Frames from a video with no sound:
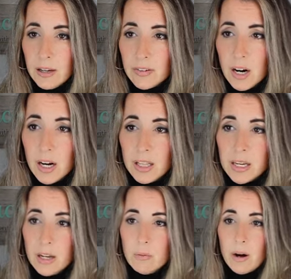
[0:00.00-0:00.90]
if Carly
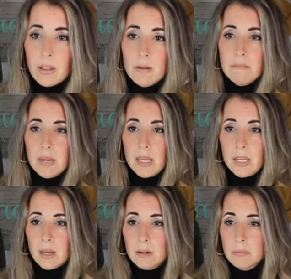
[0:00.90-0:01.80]
can wear the
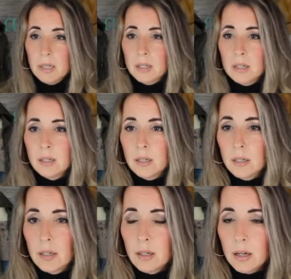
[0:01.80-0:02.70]
medium.
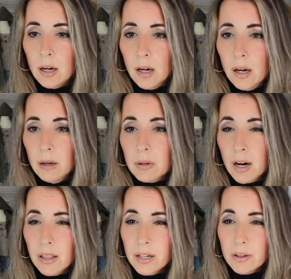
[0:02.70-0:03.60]
Um,
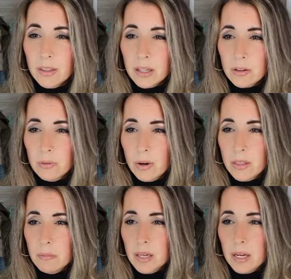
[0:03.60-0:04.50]
Carly, do you think you can wear the
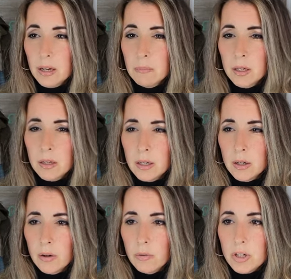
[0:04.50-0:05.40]
medium?
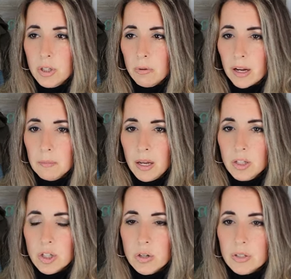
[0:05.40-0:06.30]
Would you recommend
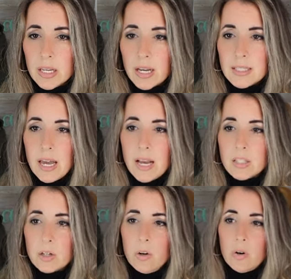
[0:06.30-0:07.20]
choosing a size
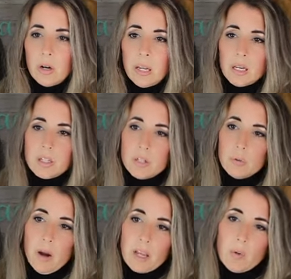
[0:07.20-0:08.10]
according to
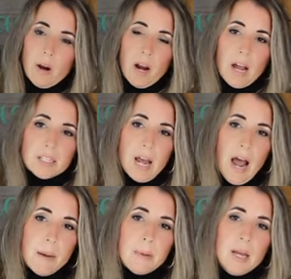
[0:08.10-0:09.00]
what you wear on
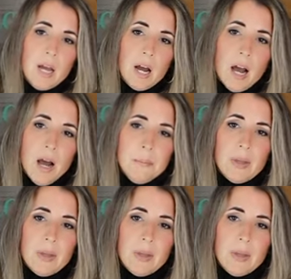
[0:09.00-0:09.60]
top? Um,